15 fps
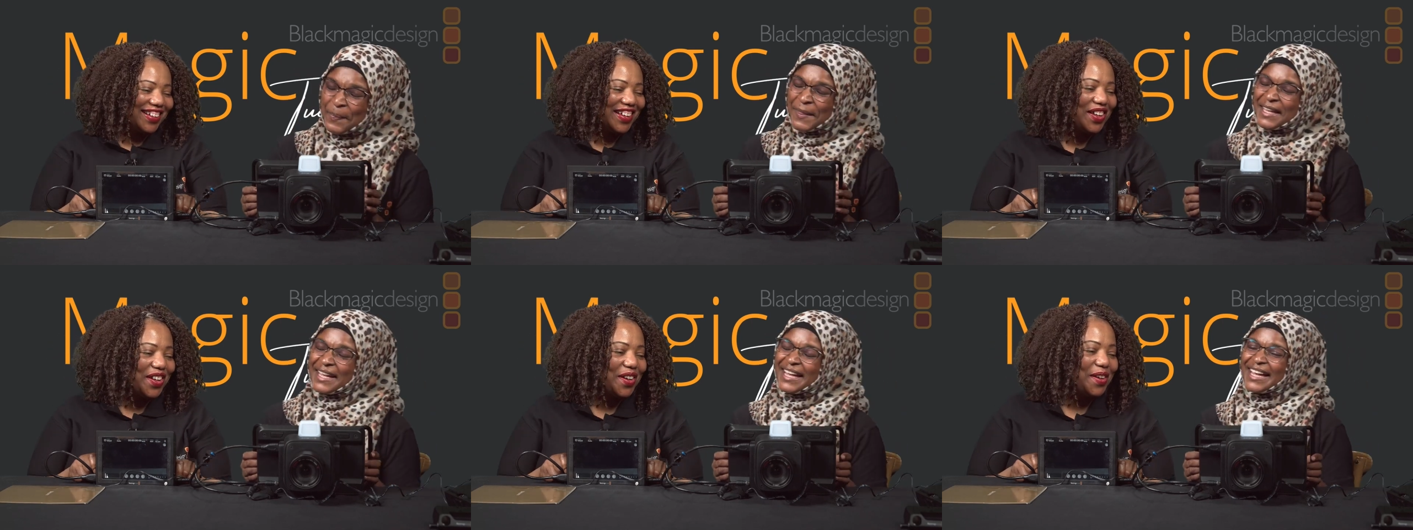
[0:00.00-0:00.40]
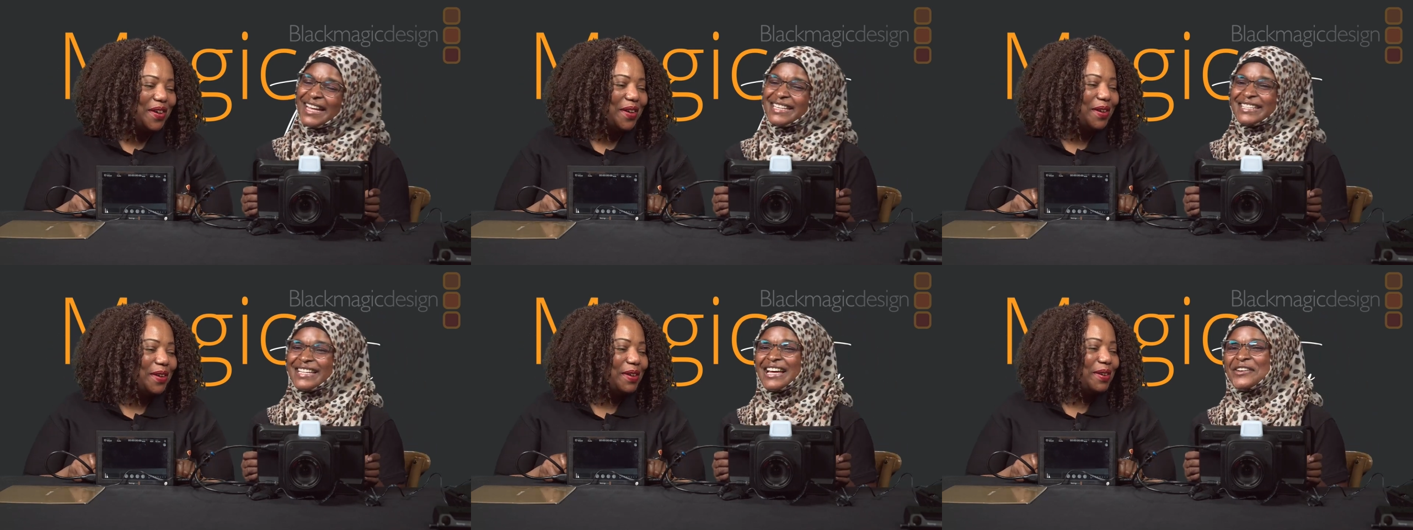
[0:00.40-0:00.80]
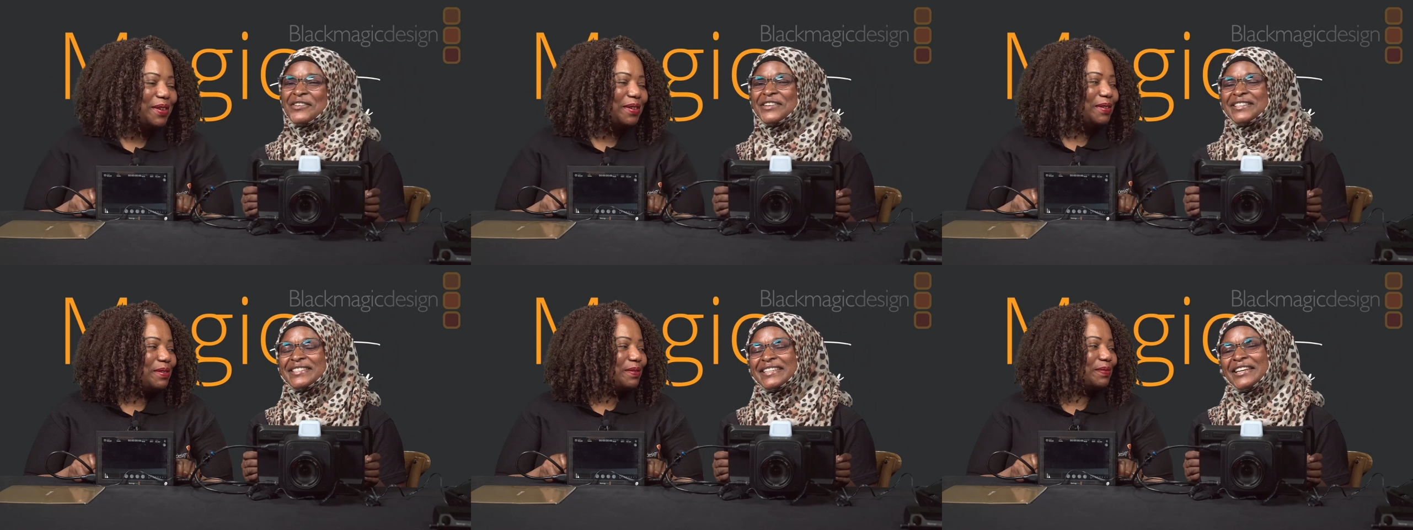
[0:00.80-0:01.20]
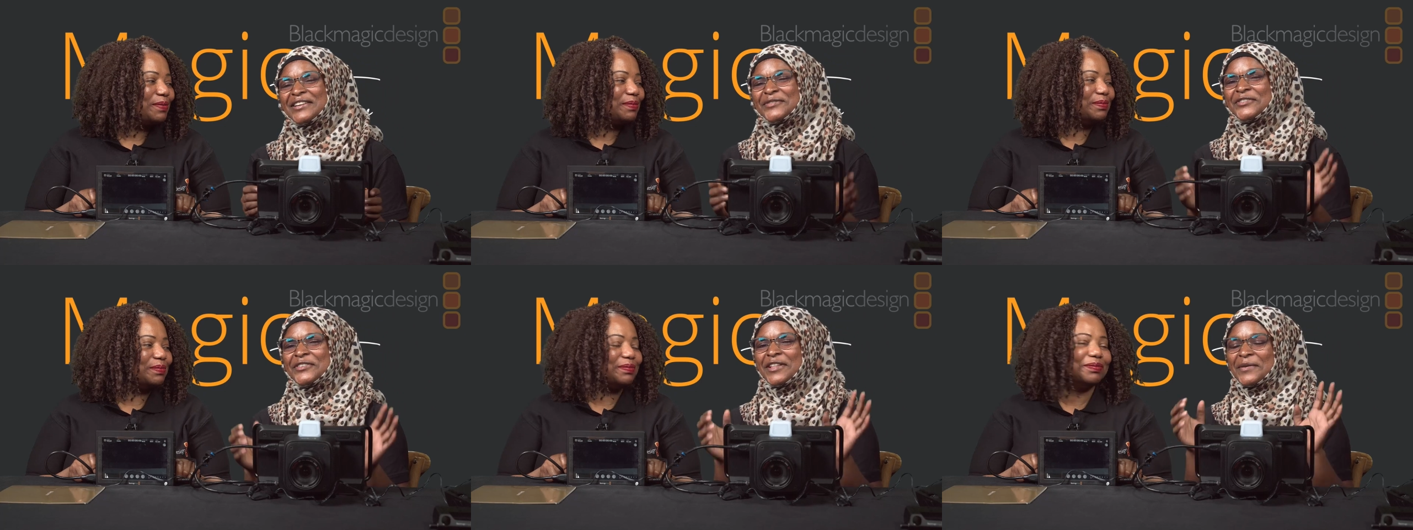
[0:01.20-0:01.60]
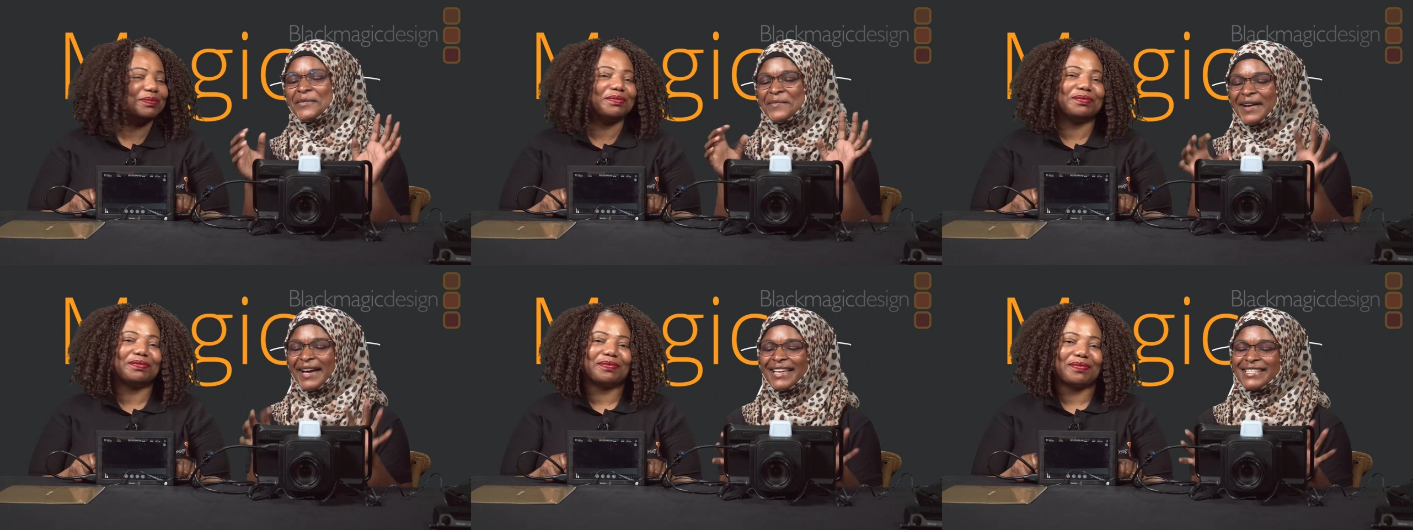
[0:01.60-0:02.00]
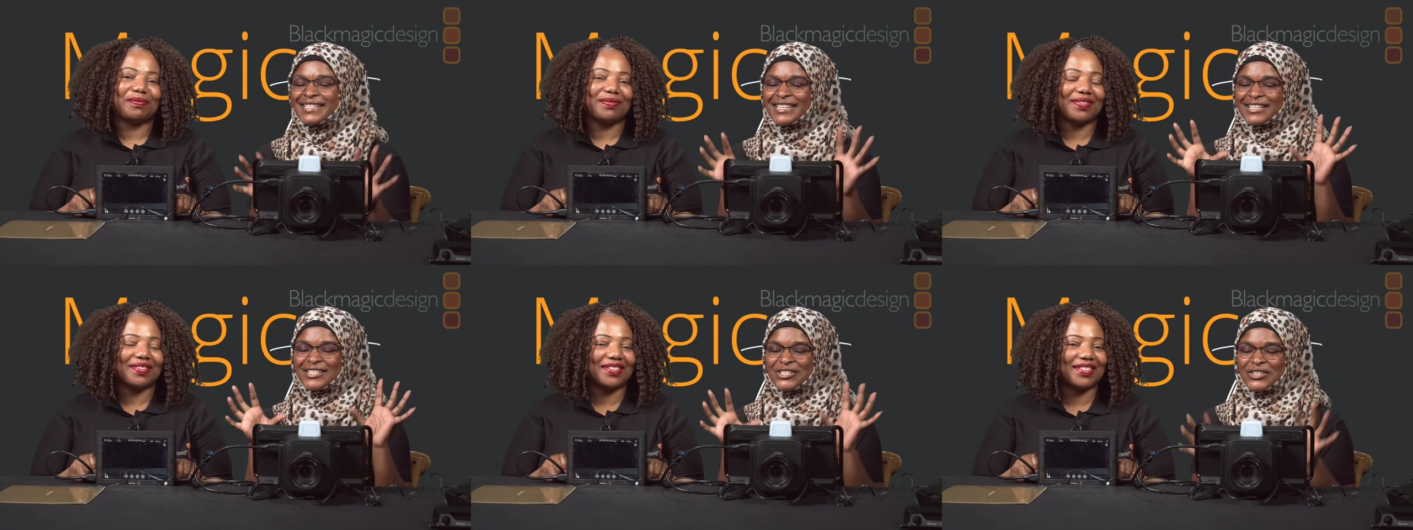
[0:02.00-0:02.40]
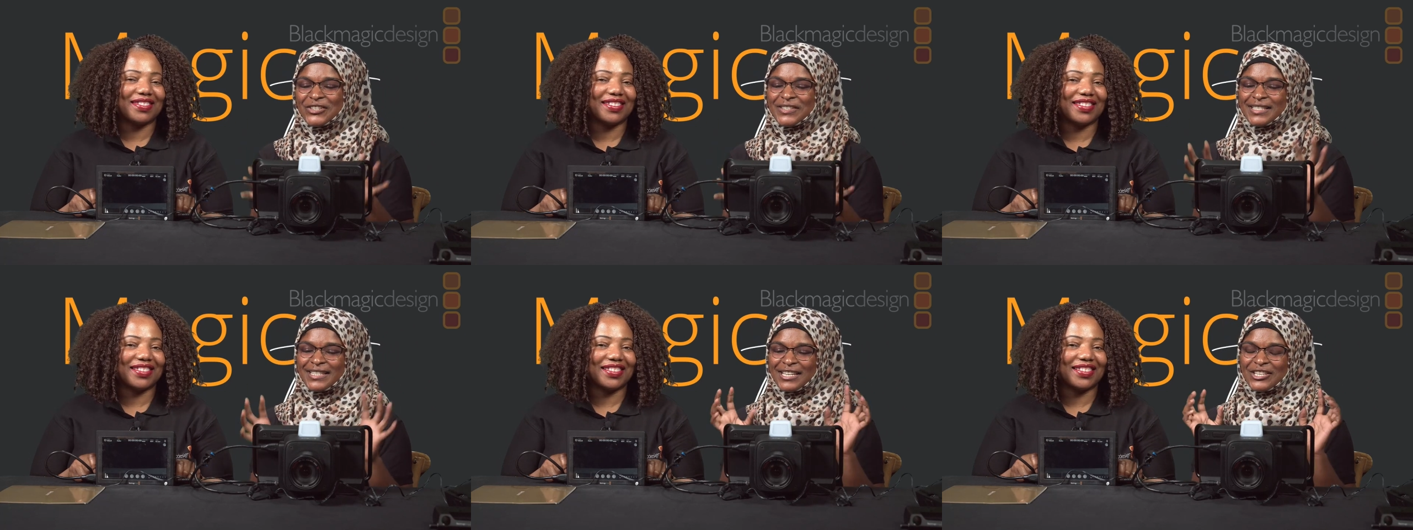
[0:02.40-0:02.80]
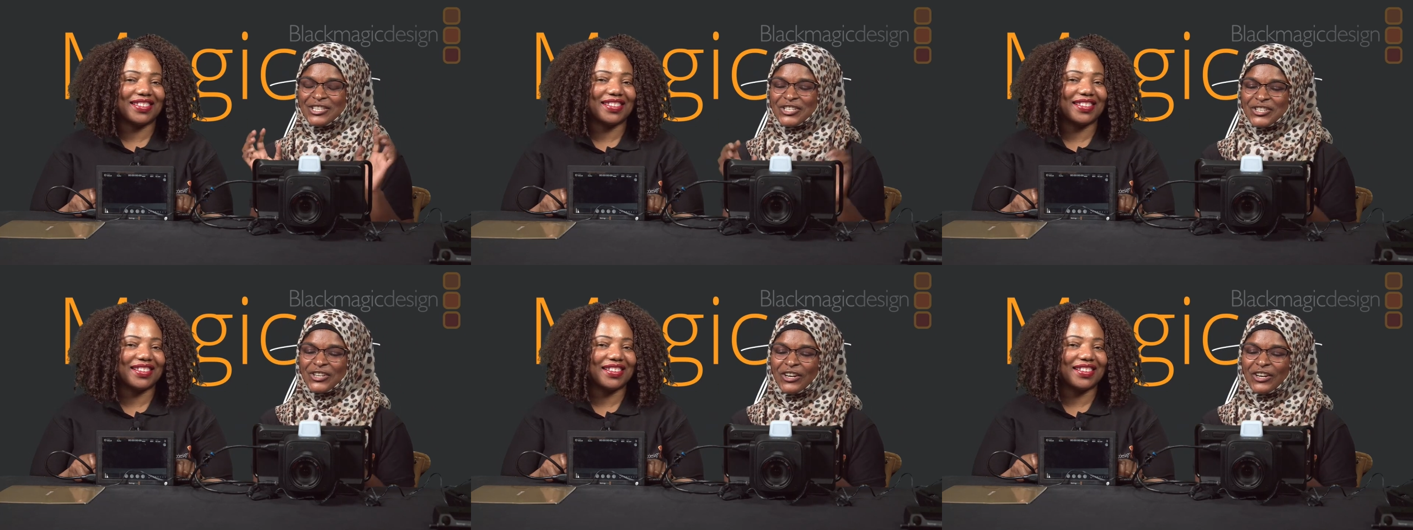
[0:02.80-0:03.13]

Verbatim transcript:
Speaker 1: Yes, that was it for the Magic Tuesday show.